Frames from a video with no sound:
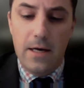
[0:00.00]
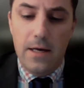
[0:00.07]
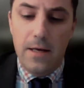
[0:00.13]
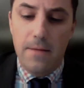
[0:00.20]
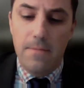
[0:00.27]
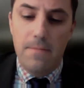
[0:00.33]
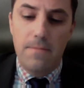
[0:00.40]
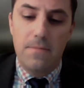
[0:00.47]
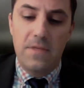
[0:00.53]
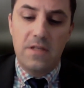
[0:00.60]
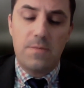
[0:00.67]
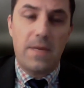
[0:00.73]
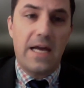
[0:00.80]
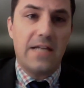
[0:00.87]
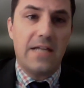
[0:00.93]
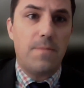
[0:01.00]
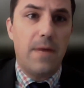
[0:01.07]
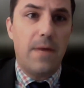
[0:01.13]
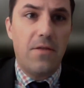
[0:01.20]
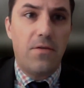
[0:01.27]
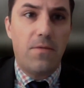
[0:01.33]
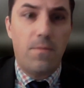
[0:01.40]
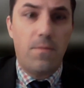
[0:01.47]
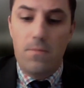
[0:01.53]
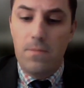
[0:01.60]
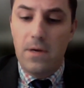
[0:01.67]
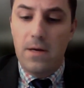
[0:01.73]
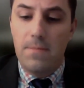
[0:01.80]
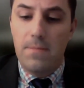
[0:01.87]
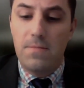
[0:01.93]
um, this past month
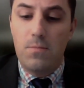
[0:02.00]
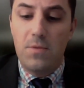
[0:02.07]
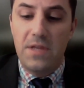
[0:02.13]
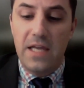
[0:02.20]
uh,